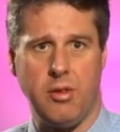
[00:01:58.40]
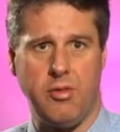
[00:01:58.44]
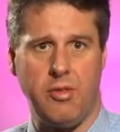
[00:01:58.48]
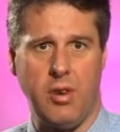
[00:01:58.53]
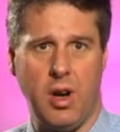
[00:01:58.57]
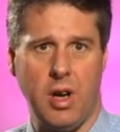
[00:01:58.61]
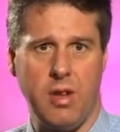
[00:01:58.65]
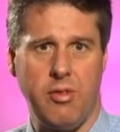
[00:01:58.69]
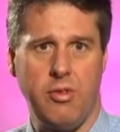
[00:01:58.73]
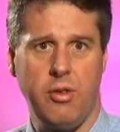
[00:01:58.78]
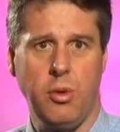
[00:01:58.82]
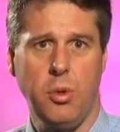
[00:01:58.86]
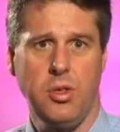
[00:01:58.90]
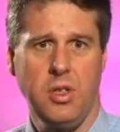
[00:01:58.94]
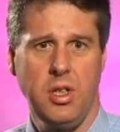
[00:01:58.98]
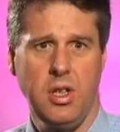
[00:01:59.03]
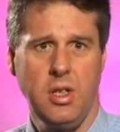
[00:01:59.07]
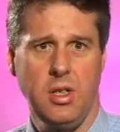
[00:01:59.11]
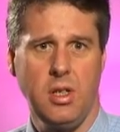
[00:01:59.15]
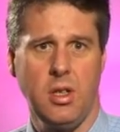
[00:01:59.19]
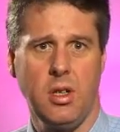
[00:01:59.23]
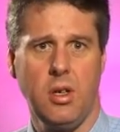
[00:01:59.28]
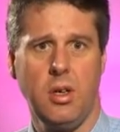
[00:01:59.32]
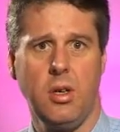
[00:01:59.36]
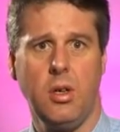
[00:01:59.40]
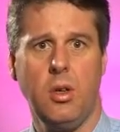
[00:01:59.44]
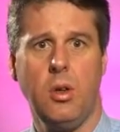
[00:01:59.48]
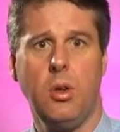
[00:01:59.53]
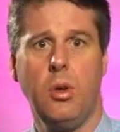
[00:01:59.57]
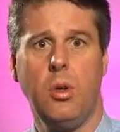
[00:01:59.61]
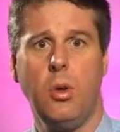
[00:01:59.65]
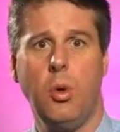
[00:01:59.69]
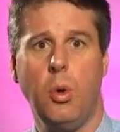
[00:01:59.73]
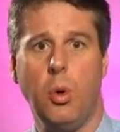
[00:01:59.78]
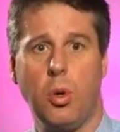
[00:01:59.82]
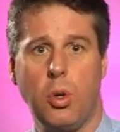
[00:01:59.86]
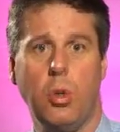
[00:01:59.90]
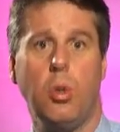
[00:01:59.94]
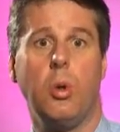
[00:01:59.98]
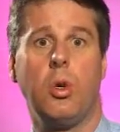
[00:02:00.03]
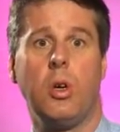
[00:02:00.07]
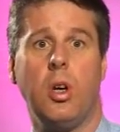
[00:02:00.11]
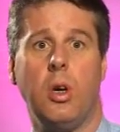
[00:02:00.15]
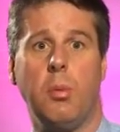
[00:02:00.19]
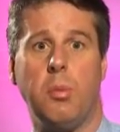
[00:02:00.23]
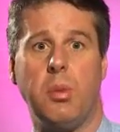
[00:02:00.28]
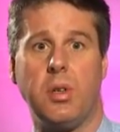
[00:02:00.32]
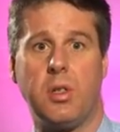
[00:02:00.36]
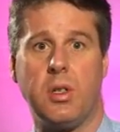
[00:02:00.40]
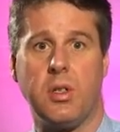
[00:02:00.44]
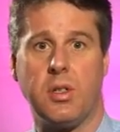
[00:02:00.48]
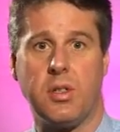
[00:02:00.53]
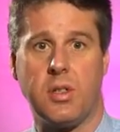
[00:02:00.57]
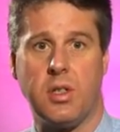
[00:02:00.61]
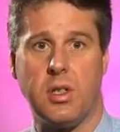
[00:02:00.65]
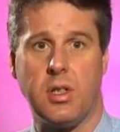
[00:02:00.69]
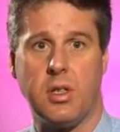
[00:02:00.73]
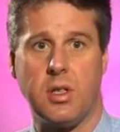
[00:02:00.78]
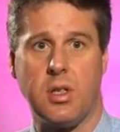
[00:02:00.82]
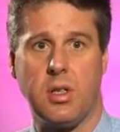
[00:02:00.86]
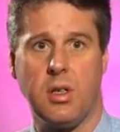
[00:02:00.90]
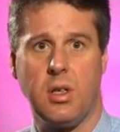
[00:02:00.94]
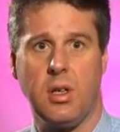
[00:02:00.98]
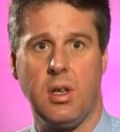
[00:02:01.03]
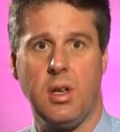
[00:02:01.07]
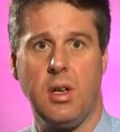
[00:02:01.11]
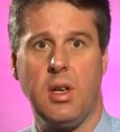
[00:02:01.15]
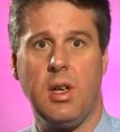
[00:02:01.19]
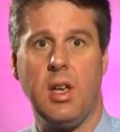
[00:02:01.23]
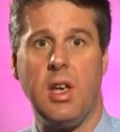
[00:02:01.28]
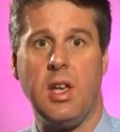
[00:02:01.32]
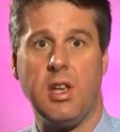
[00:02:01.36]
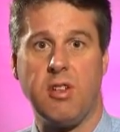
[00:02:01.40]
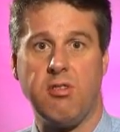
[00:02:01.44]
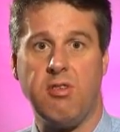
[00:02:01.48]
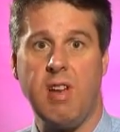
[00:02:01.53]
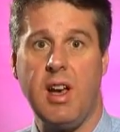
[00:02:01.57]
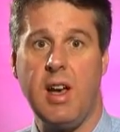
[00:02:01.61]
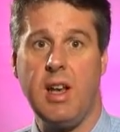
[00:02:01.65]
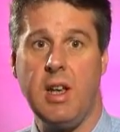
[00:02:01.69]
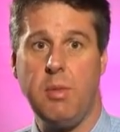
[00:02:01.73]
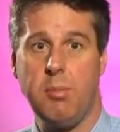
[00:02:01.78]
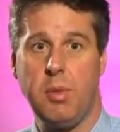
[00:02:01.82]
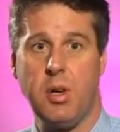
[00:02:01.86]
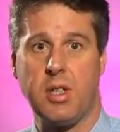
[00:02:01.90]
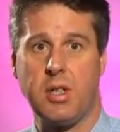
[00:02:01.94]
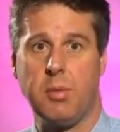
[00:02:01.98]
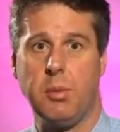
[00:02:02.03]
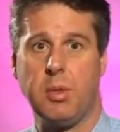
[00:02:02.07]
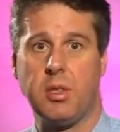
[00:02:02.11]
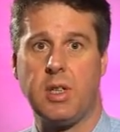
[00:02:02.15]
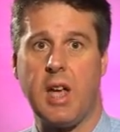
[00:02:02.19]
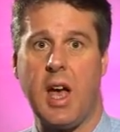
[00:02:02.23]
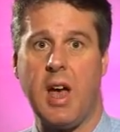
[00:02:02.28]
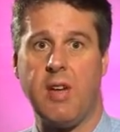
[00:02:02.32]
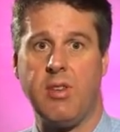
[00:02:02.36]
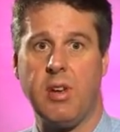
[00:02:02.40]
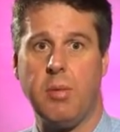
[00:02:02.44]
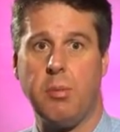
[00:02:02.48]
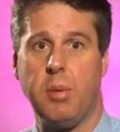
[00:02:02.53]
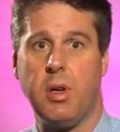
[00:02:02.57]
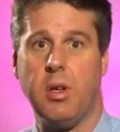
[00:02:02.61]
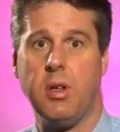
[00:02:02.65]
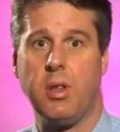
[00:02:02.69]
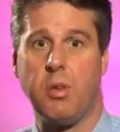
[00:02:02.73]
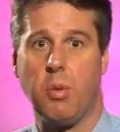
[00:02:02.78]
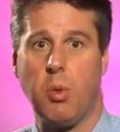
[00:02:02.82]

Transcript: the 5 forces or core competences. It's rarely possible to have it